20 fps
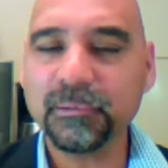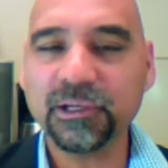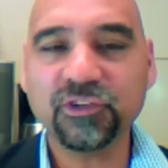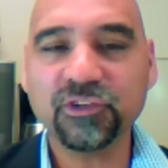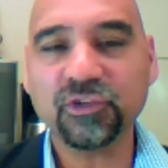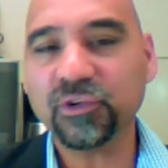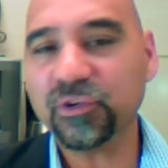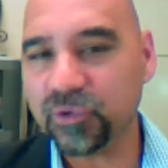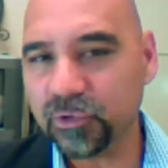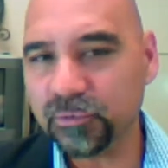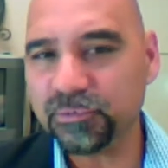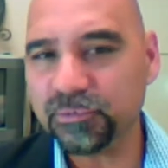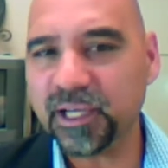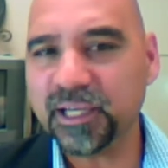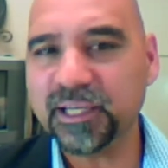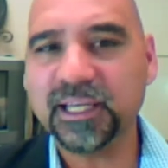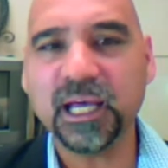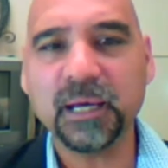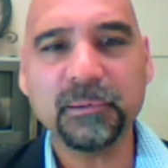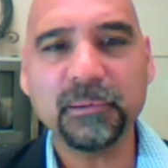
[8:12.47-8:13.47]
Um,
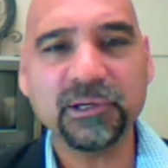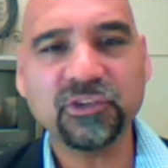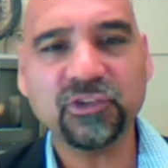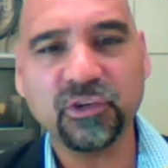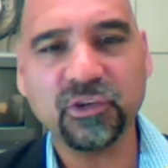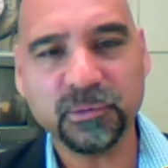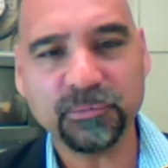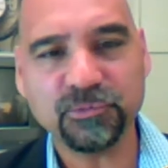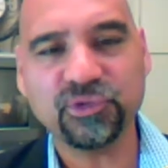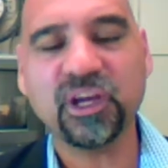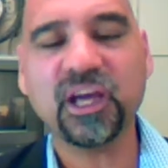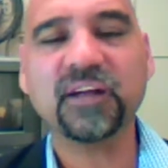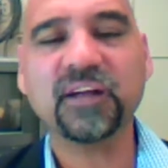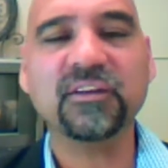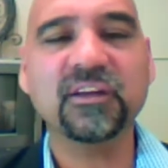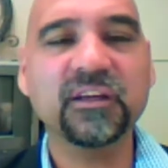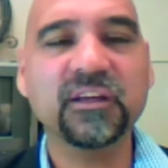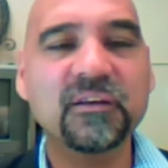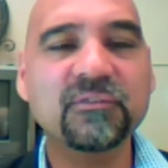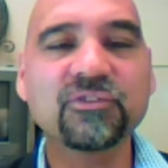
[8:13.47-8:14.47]
these team
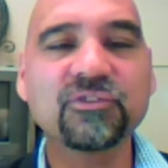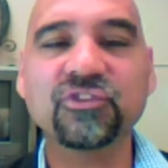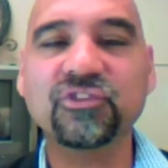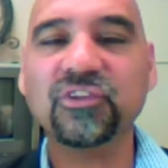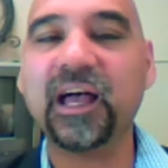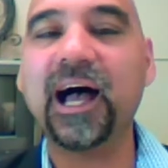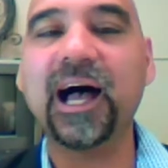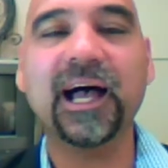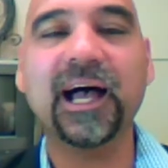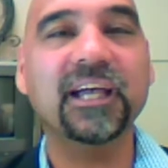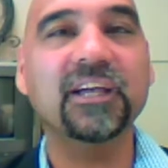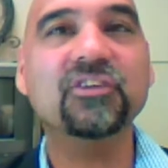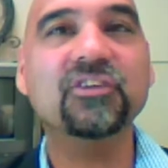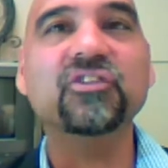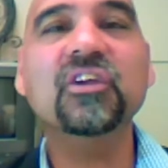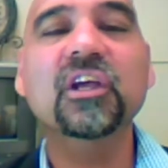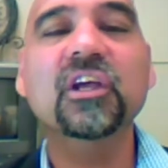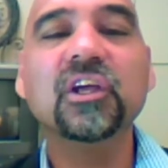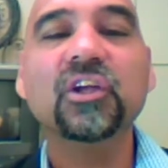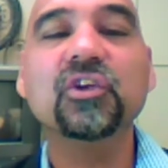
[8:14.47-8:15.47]
dynamics or group
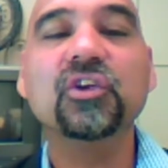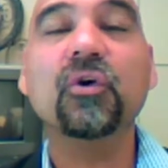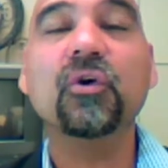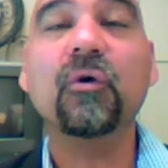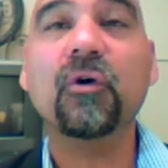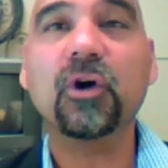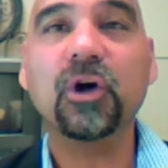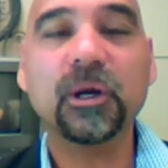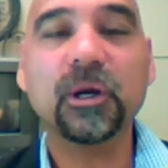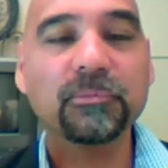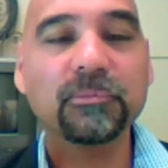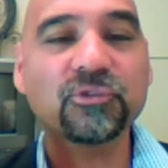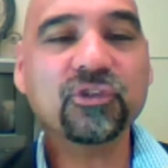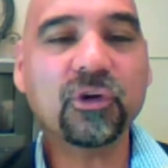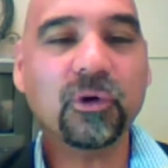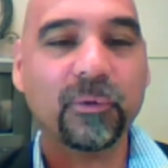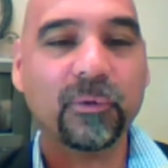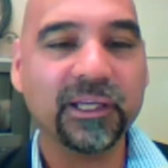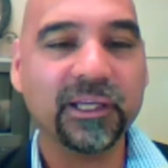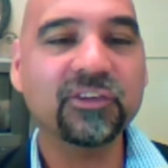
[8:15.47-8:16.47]
dynamics are
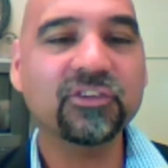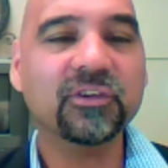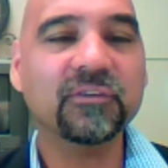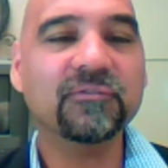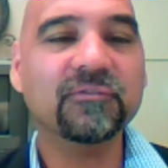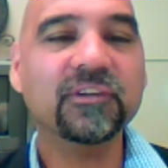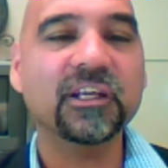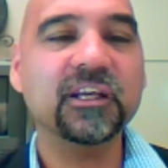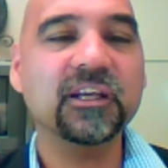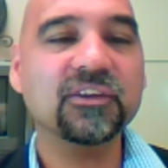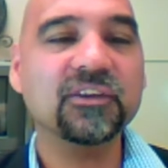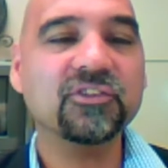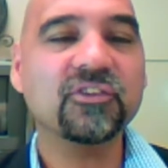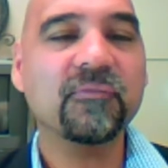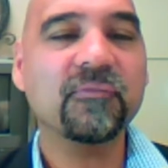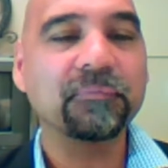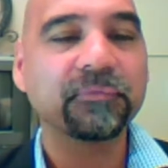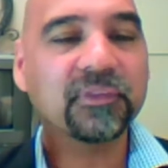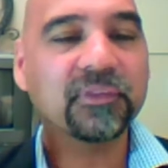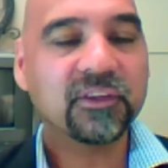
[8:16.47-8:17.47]
objectives, size,
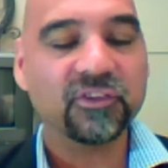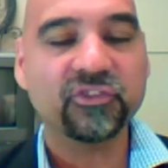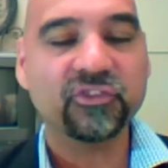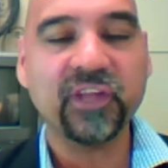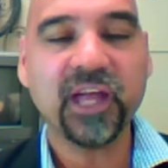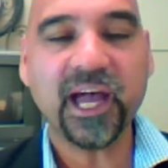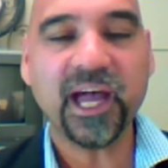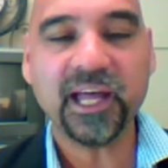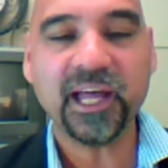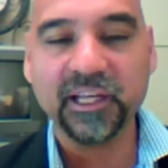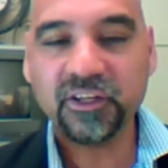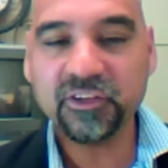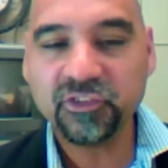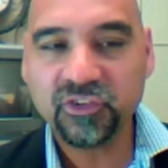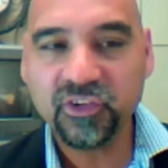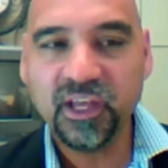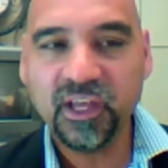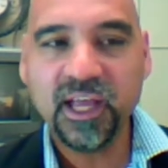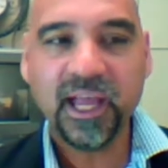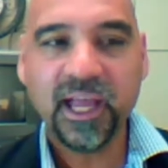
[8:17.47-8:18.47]
norms,
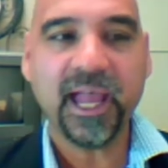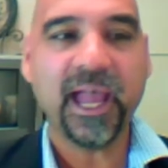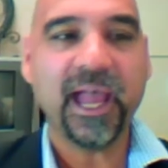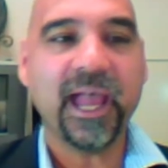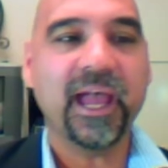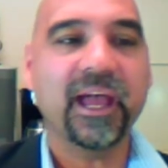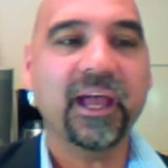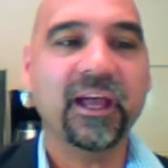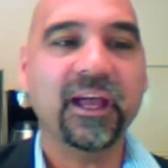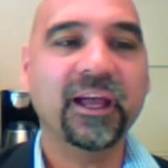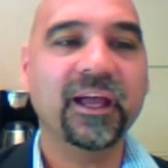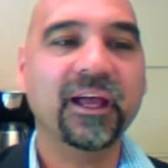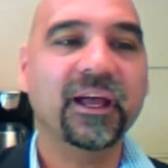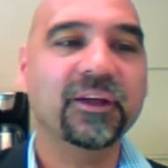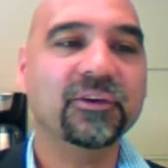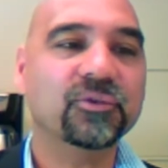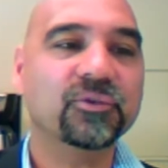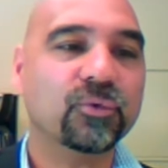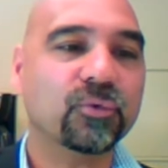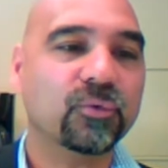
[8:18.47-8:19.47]
cohesiveness,
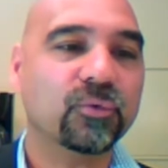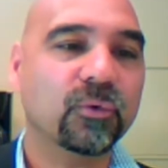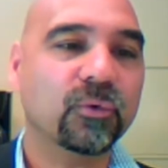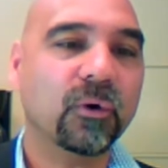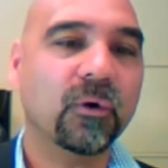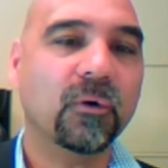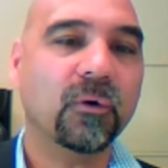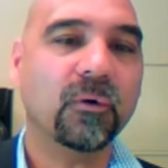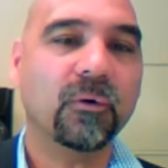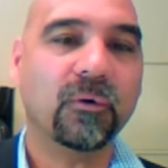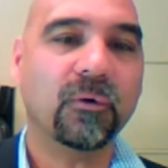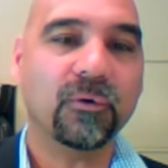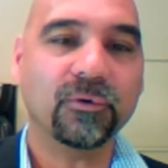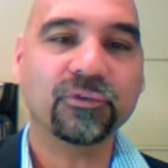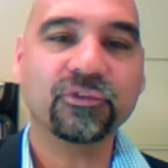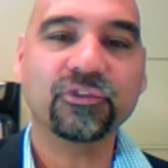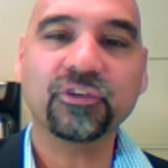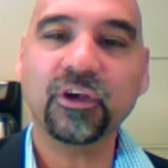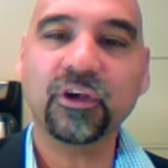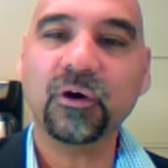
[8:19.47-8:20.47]
status,
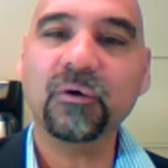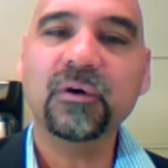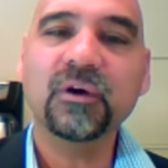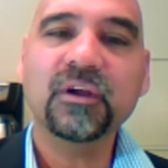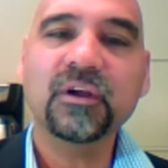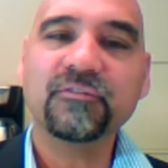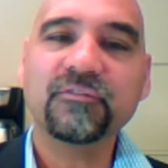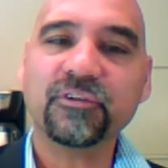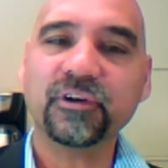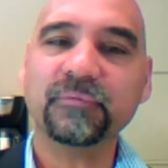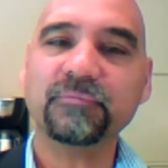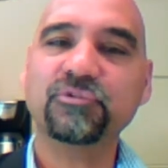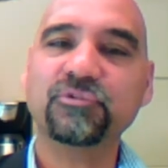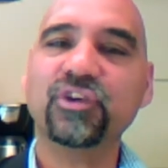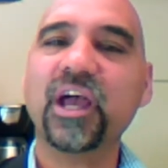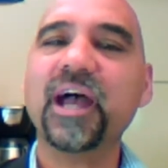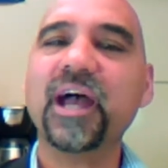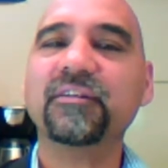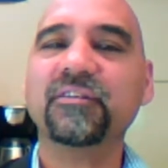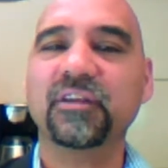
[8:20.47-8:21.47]

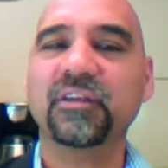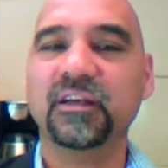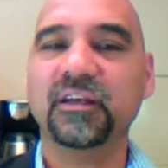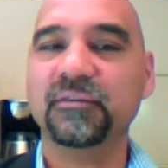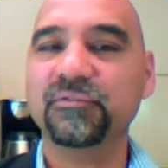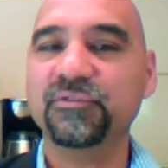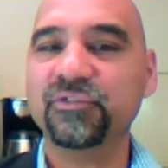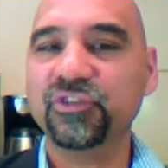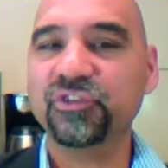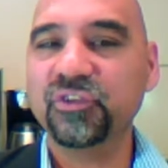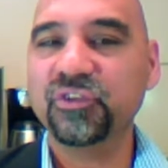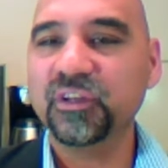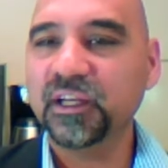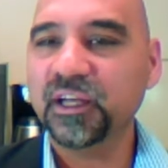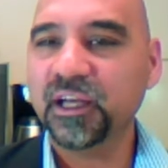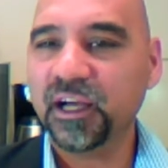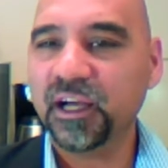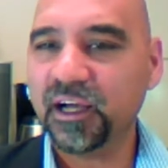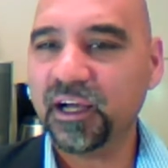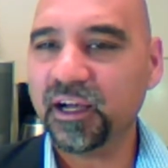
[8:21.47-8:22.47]
and role.
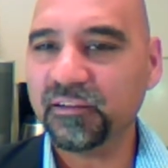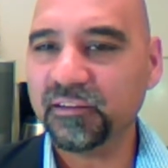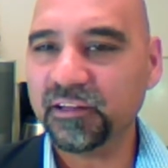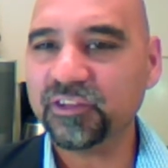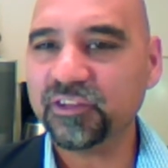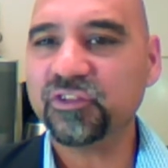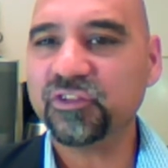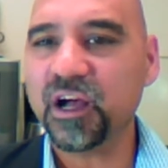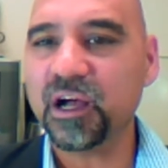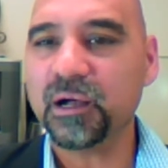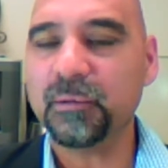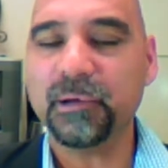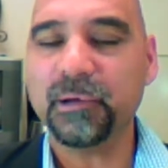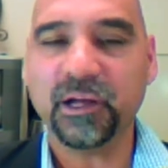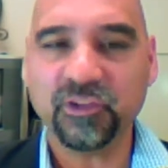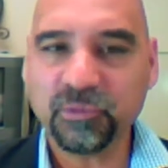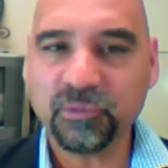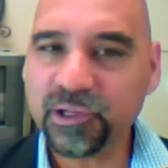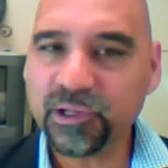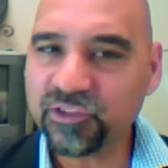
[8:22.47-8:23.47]
So, for
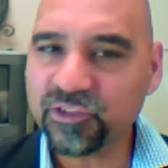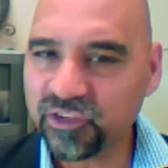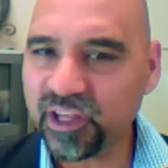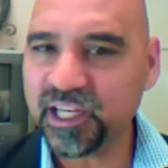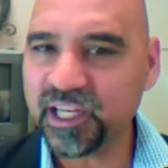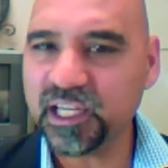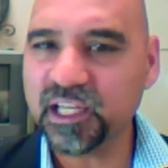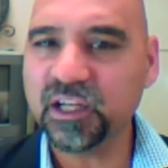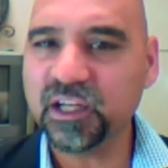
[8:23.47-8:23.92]
objectives,